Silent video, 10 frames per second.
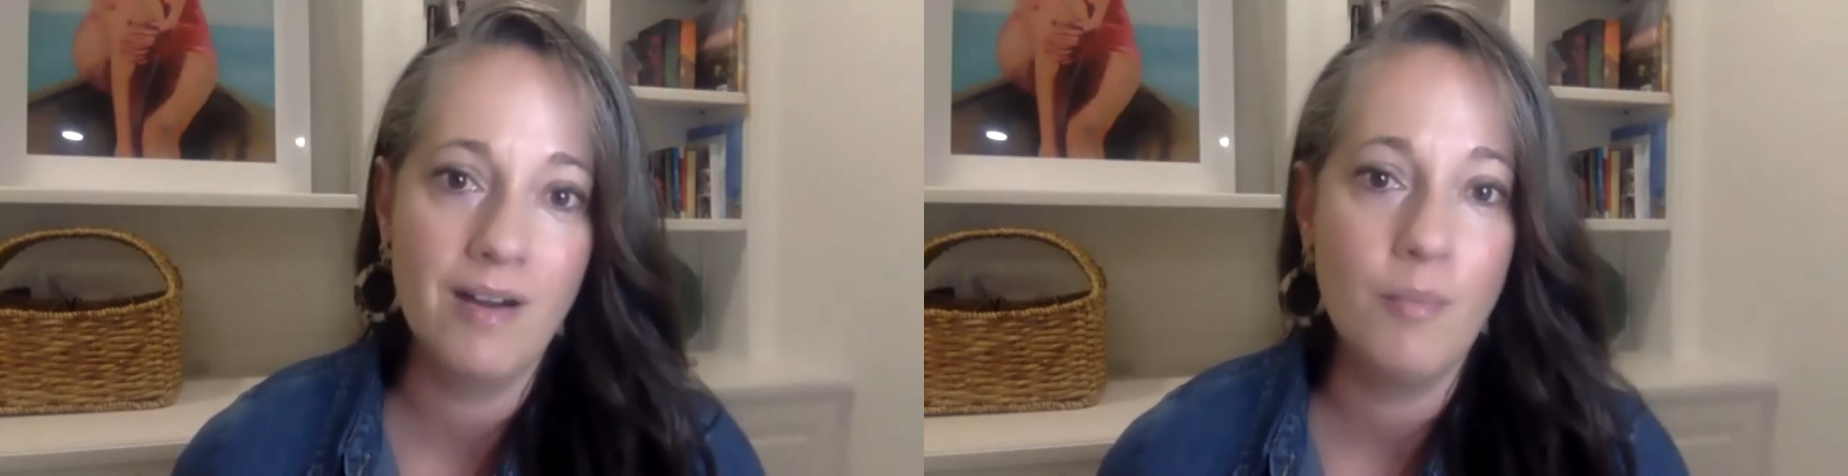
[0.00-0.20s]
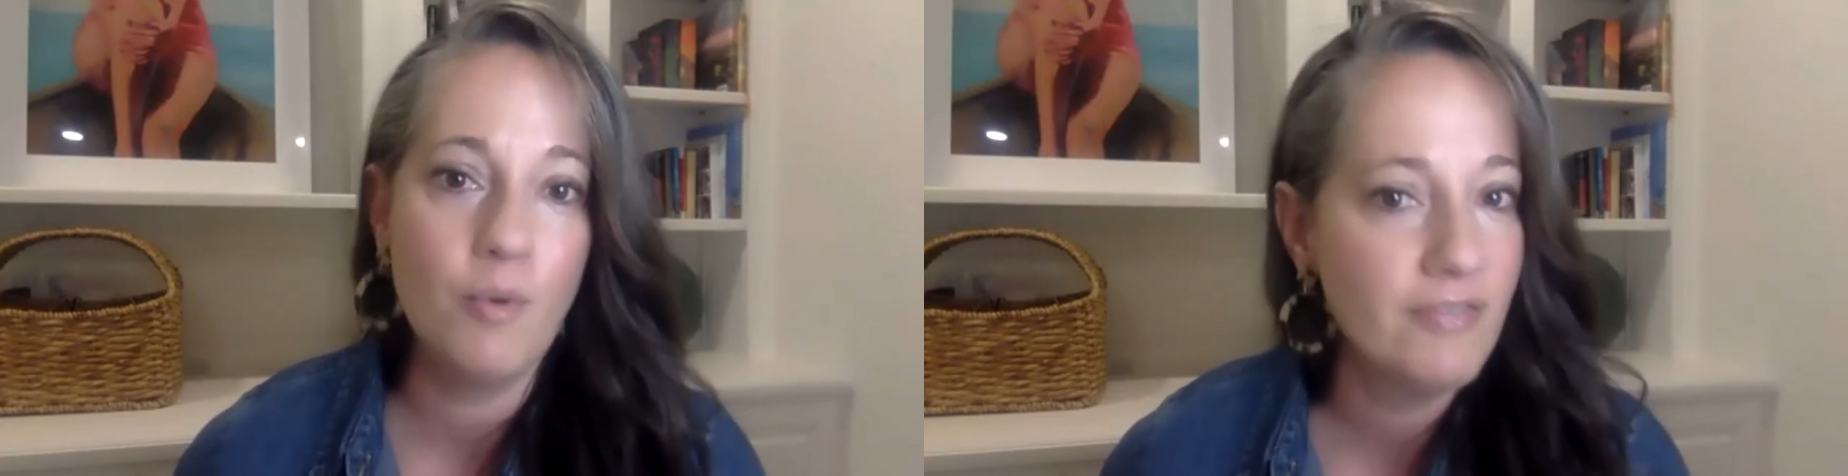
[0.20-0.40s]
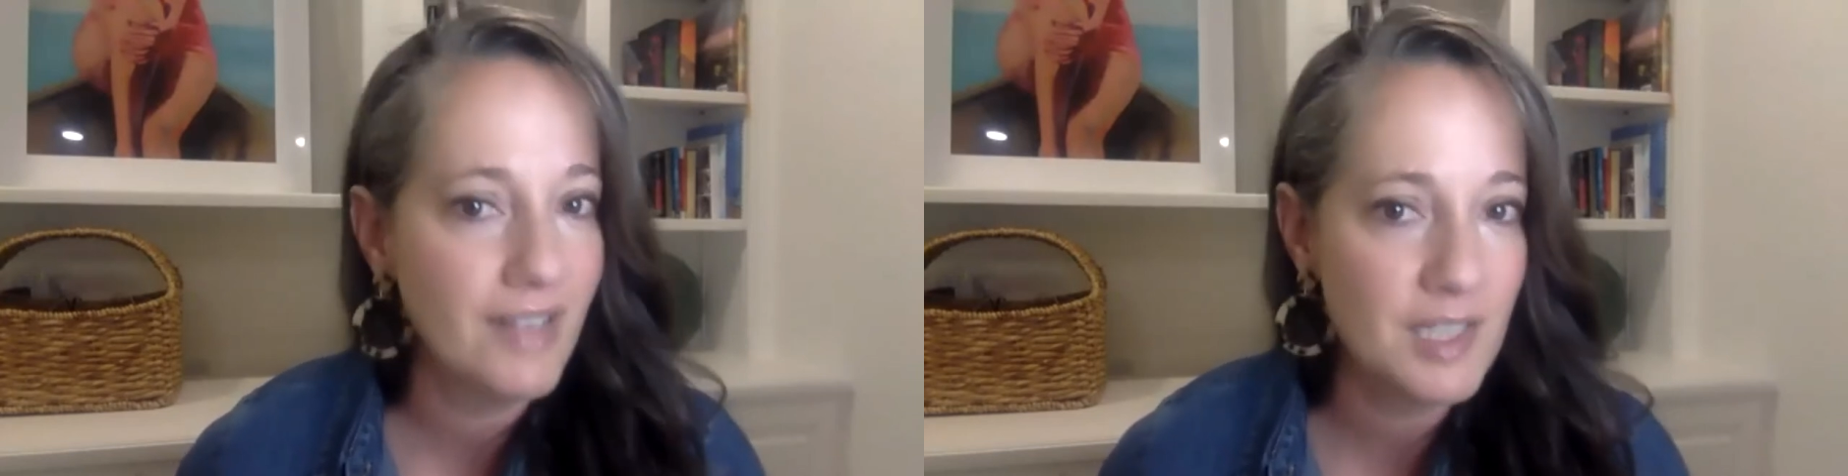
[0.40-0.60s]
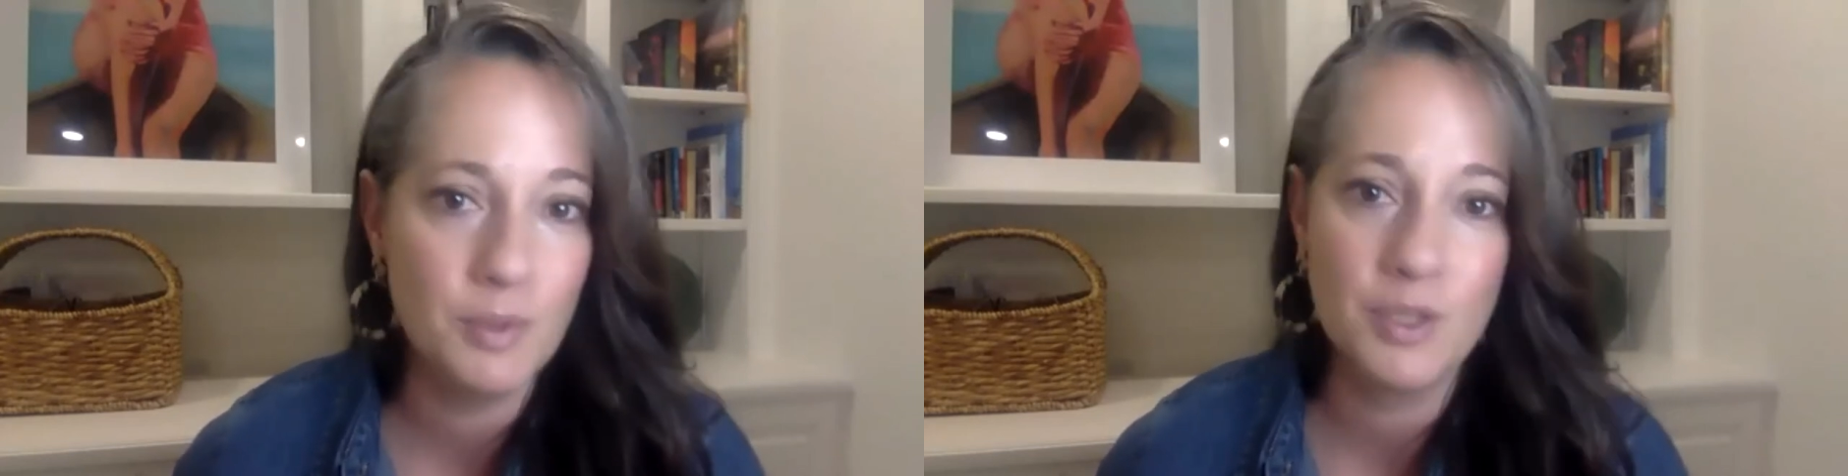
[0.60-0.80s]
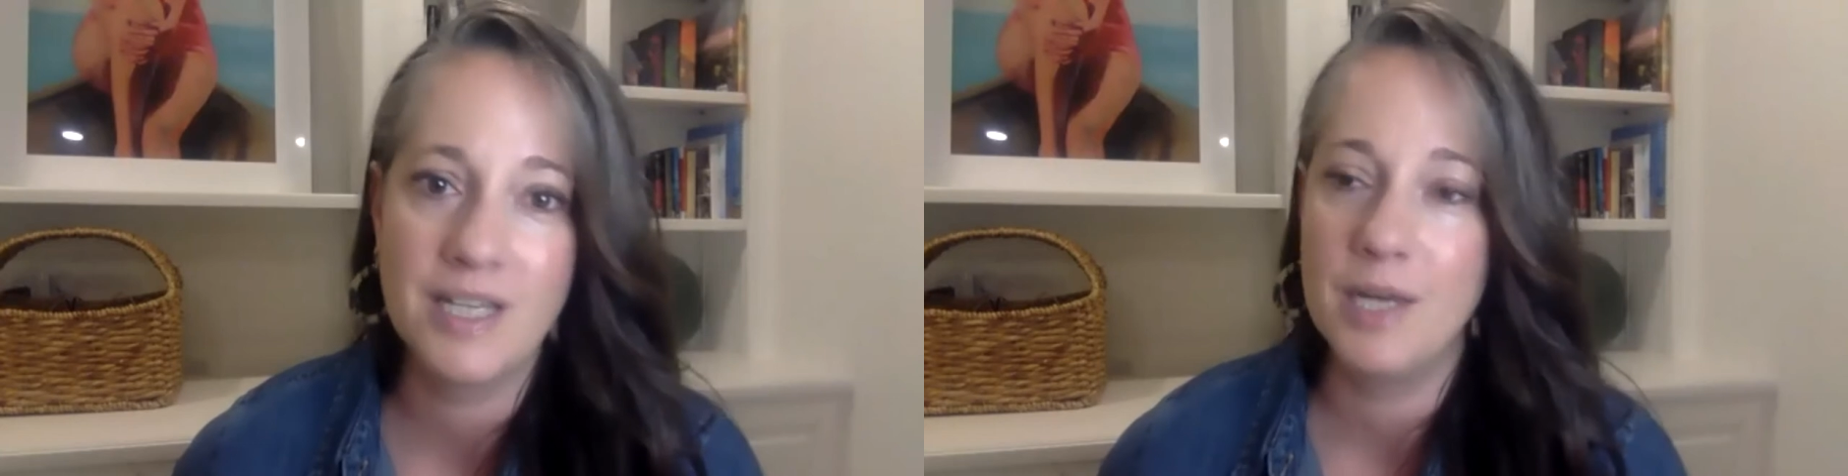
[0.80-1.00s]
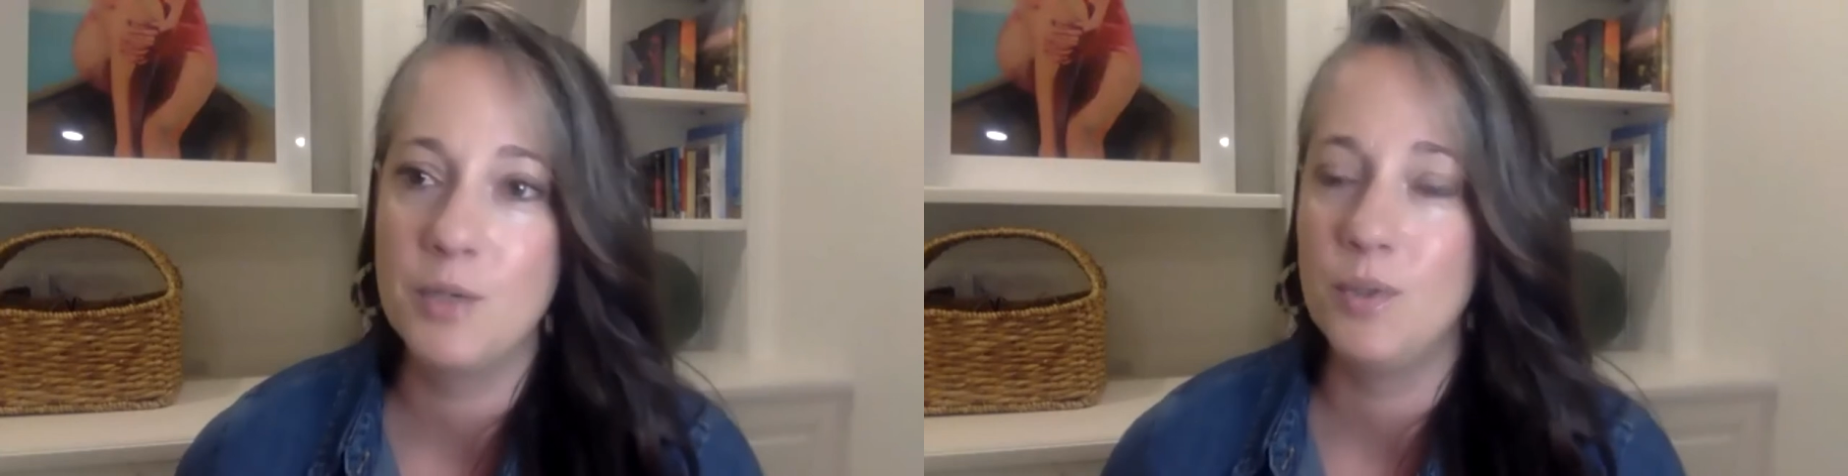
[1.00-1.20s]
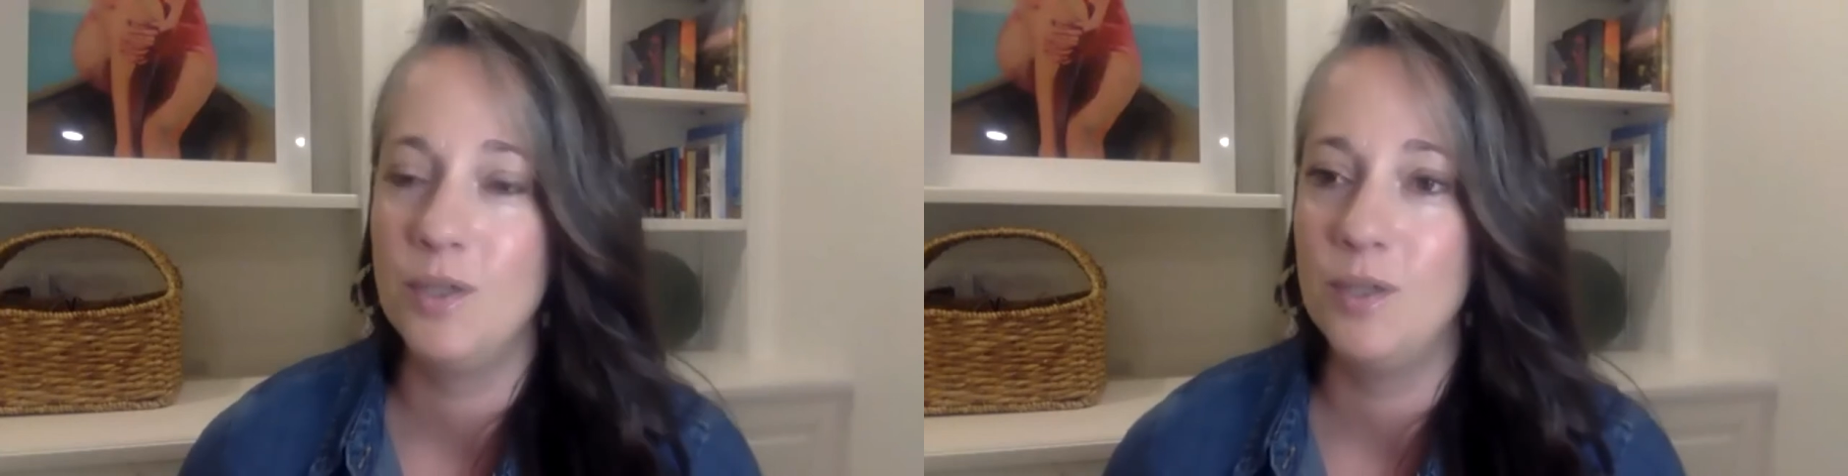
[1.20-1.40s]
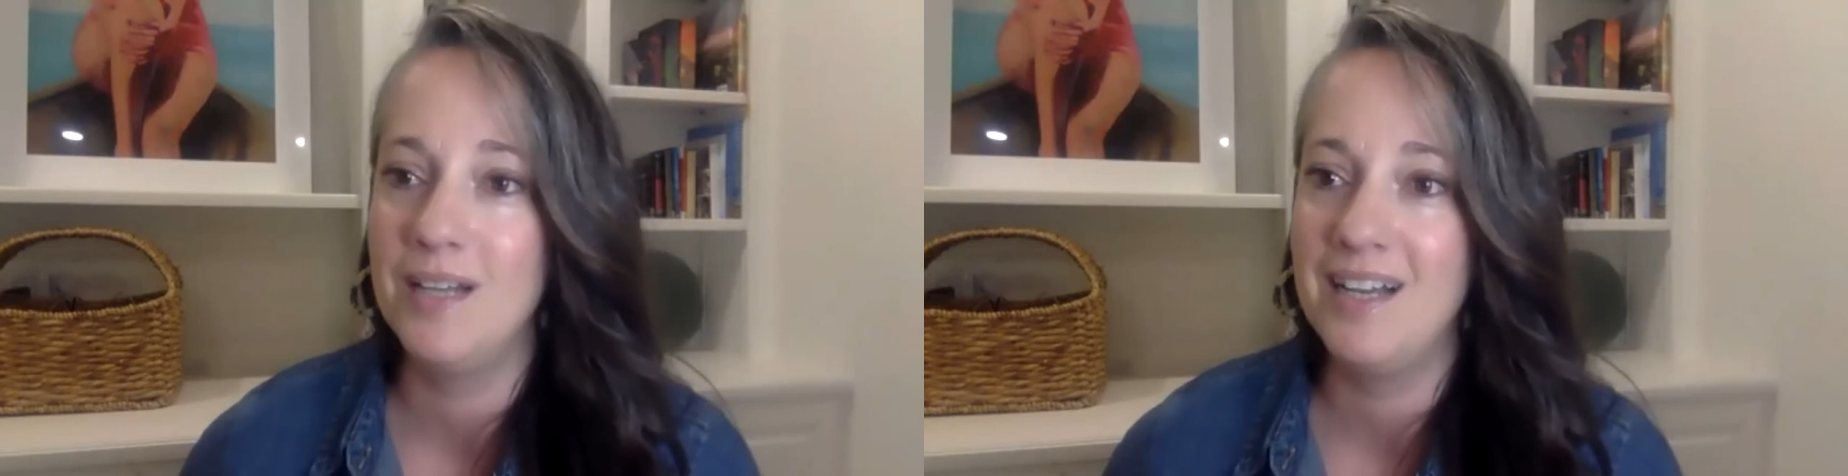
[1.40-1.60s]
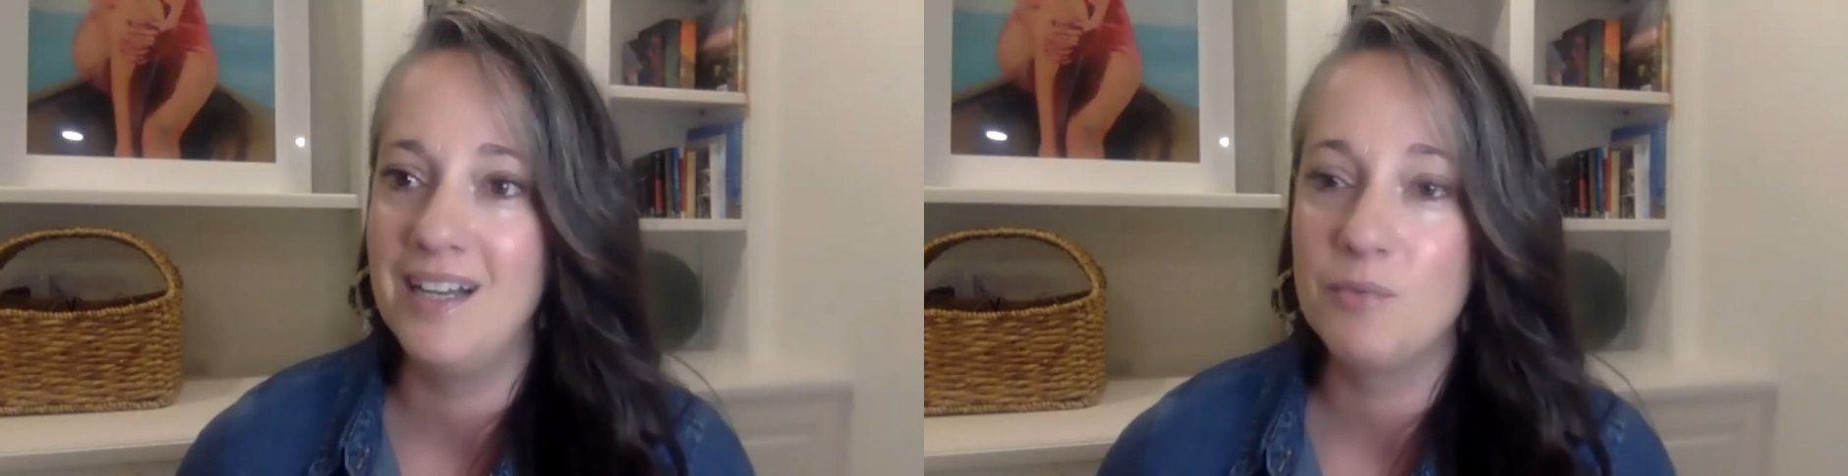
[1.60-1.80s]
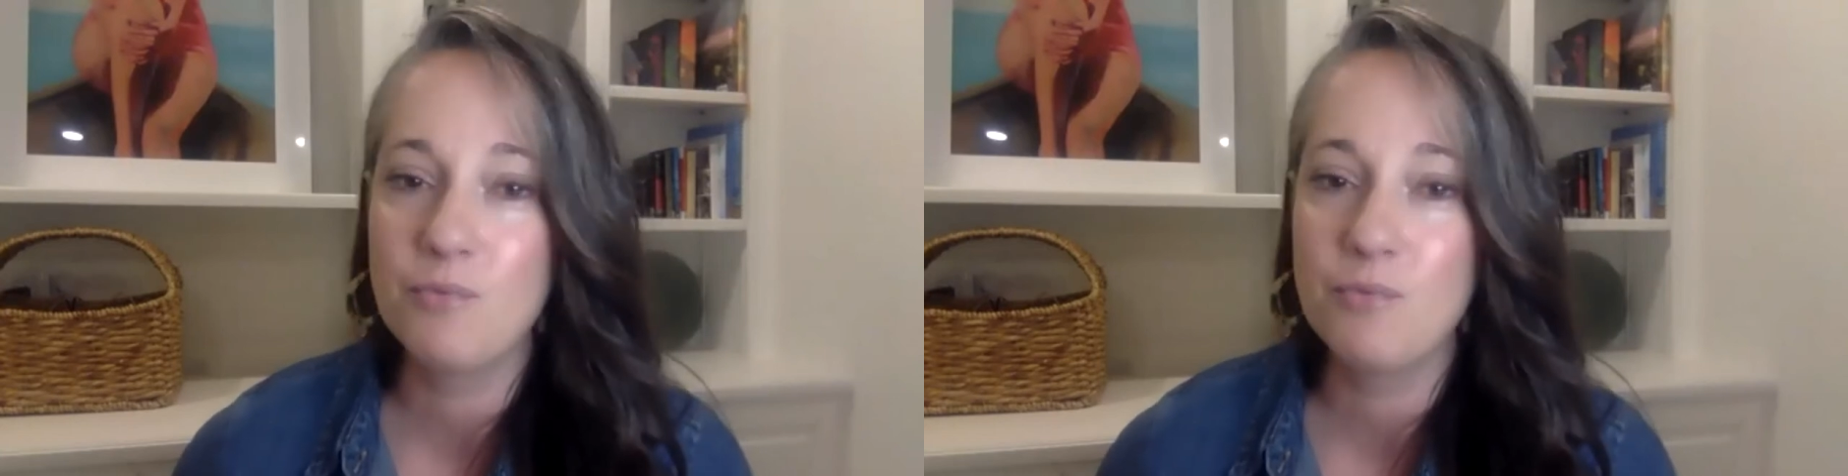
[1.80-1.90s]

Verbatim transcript: a more flexible schedule, uh,